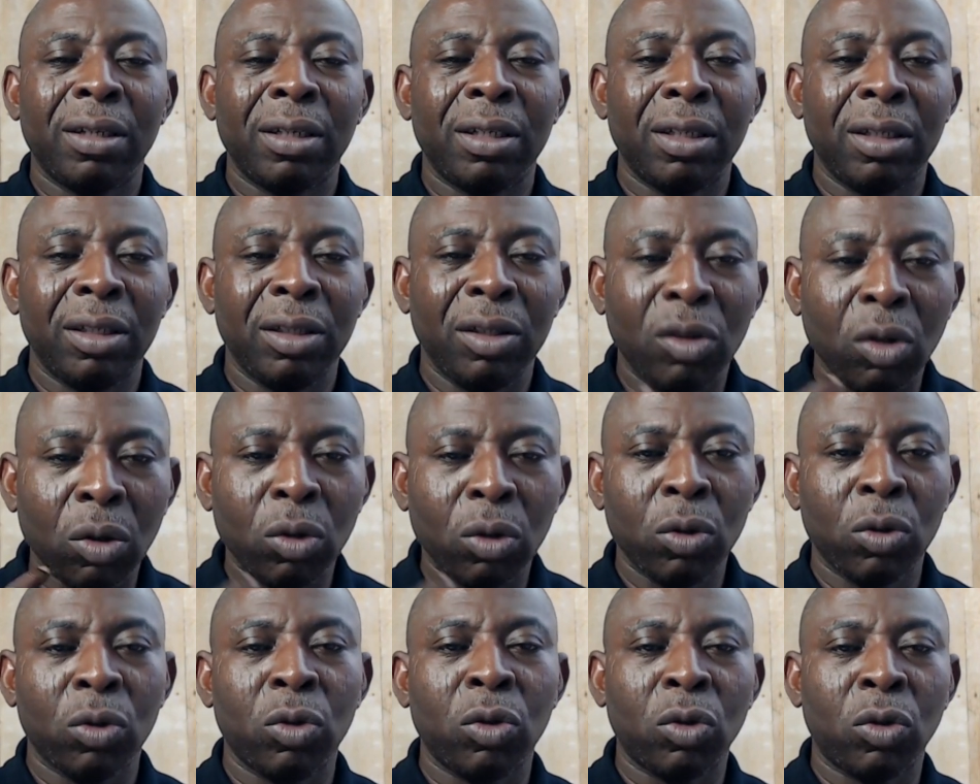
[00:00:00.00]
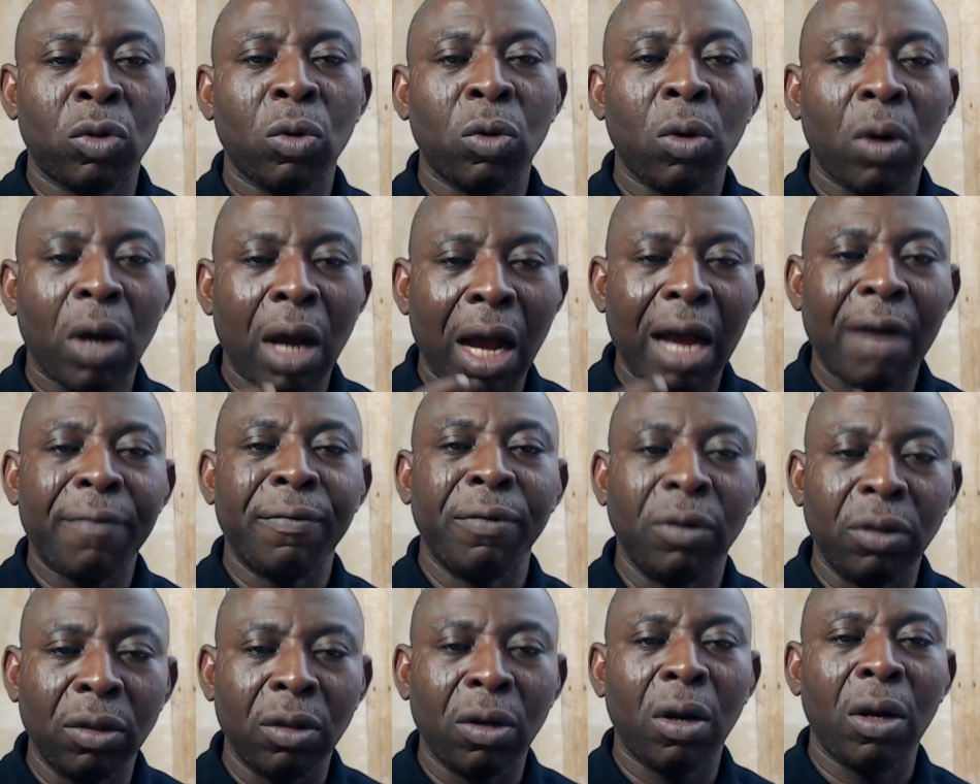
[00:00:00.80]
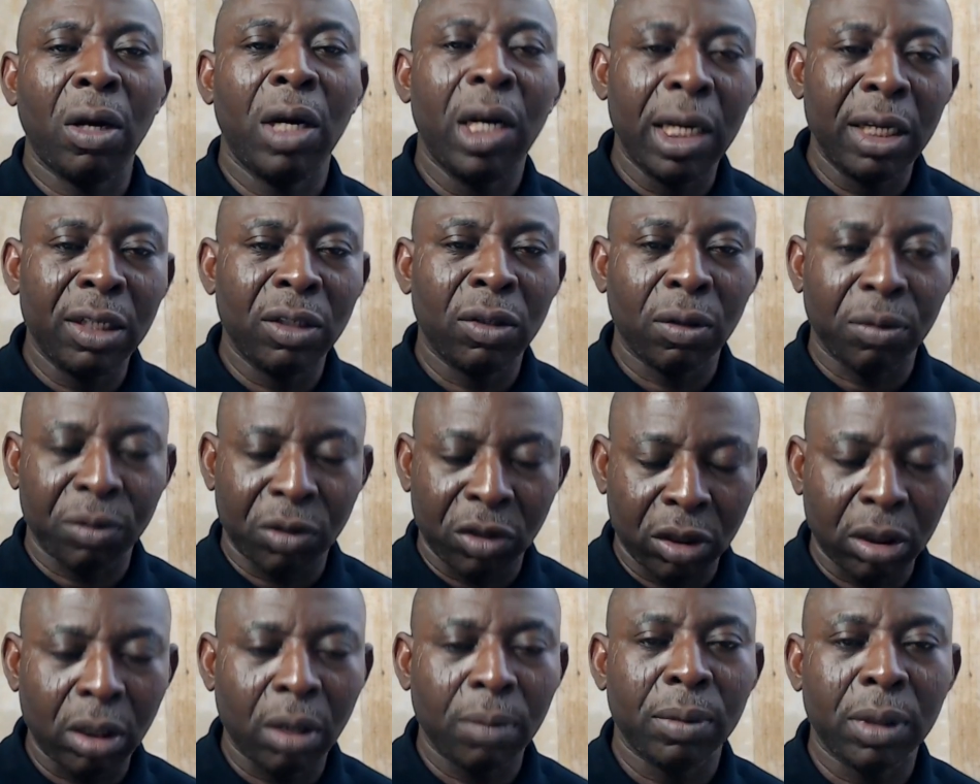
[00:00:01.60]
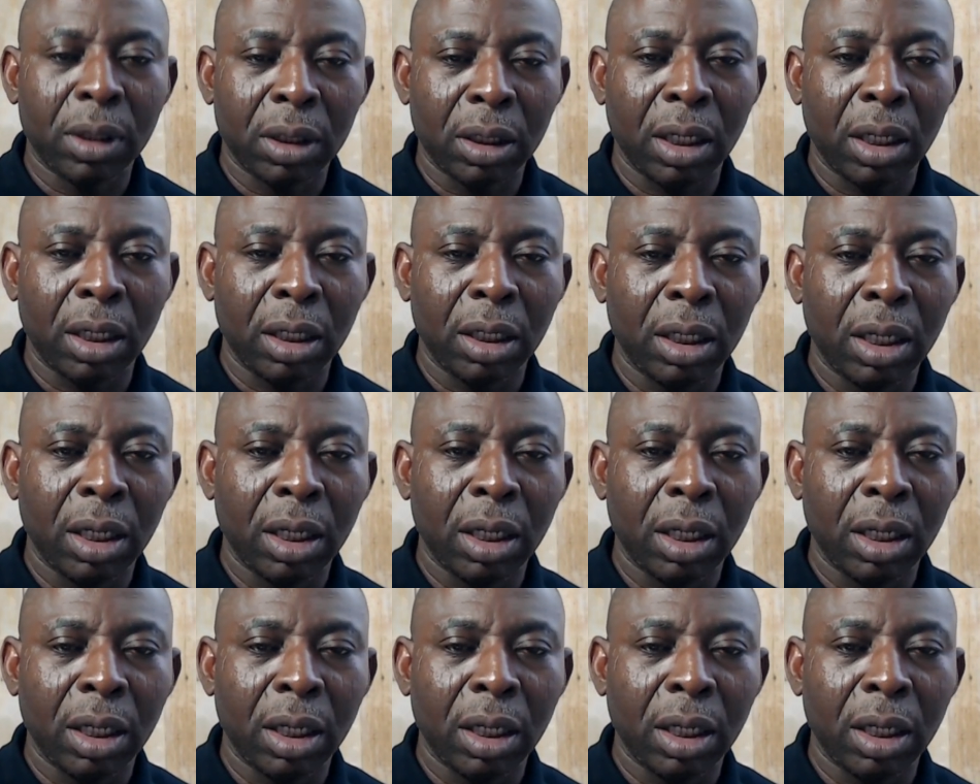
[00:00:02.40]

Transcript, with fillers: those who have knowledge of something